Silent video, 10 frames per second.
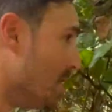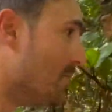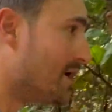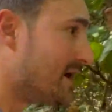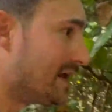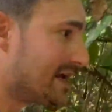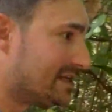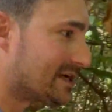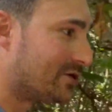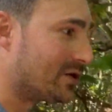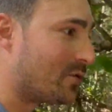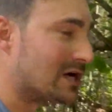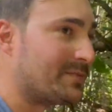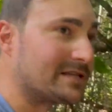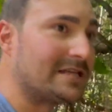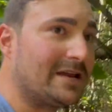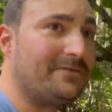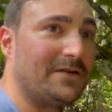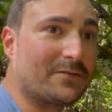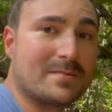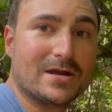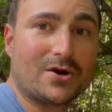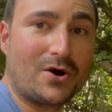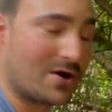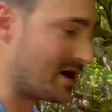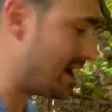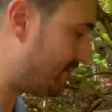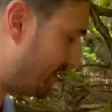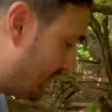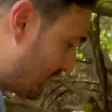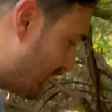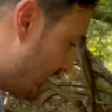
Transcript: but in any case, I only walked about 10 feet from my car and they are